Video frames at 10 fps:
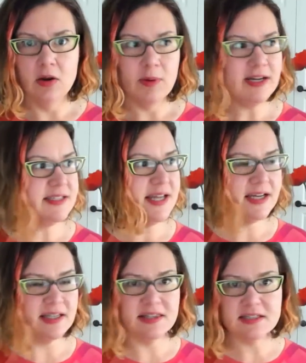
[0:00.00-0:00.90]
wait a
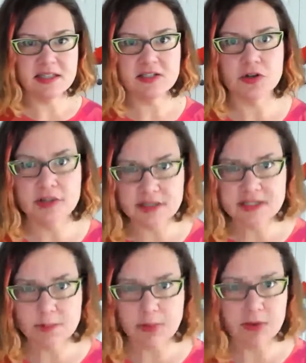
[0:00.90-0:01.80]
second, these things are in the
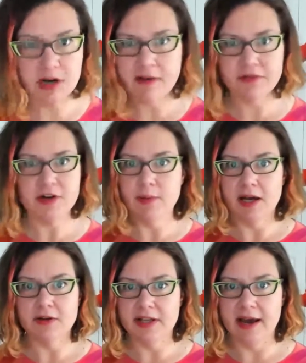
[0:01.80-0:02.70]
simple recovery
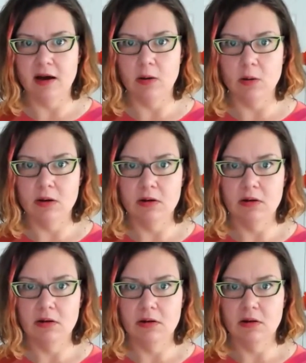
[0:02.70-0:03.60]
model now.
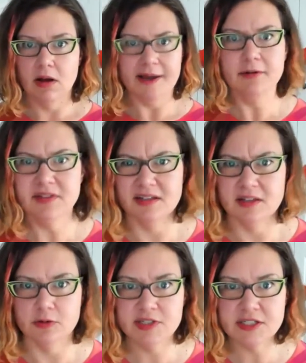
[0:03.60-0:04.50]
I don't think
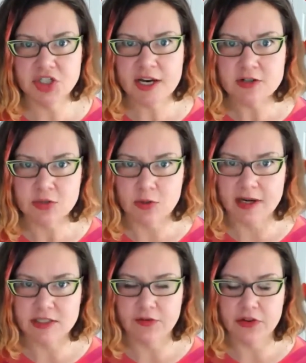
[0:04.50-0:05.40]
there was a change
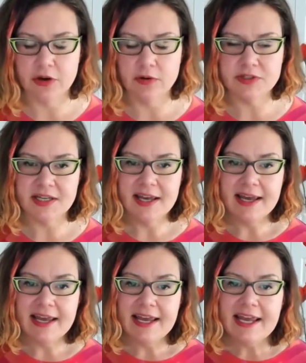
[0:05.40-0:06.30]
request for those.
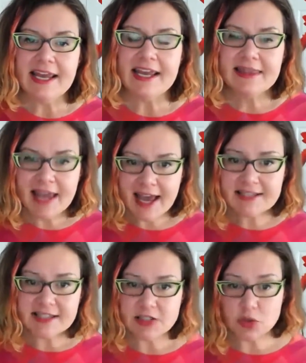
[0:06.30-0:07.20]
In
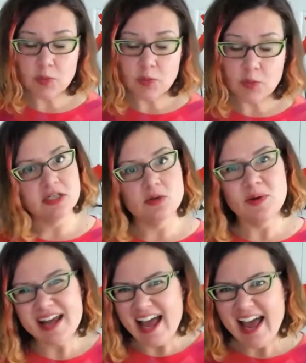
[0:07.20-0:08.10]
that situation, you
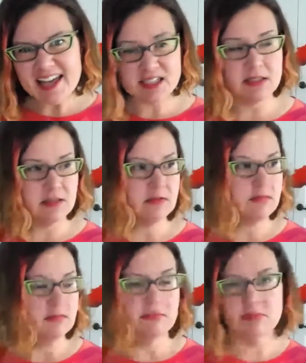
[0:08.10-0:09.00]
want to ask
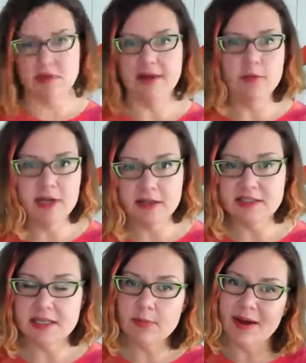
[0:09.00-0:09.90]
everybody on the
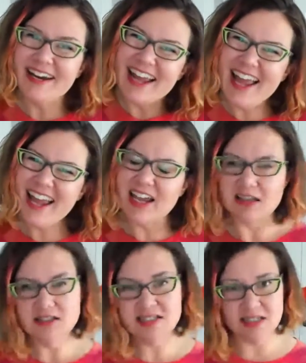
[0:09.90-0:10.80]
team about it.
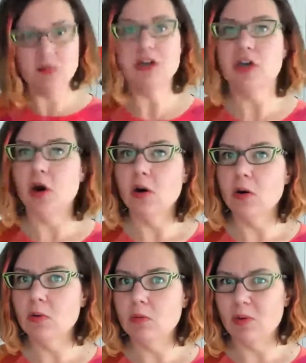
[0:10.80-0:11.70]
Hey, does anyone
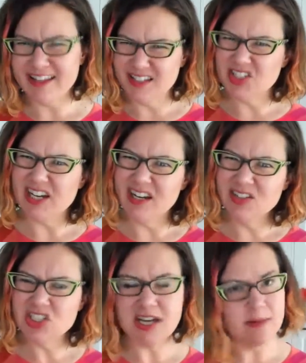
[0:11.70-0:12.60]
know why this
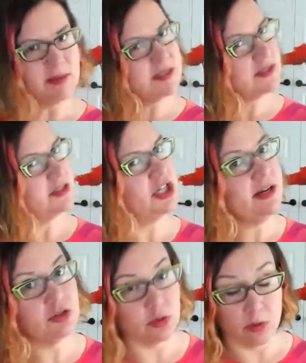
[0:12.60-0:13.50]
changed? I missed the
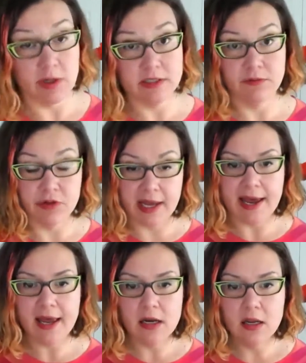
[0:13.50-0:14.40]
change request for
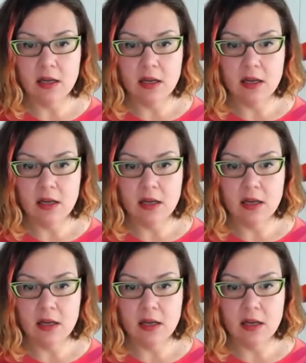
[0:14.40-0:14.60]
that.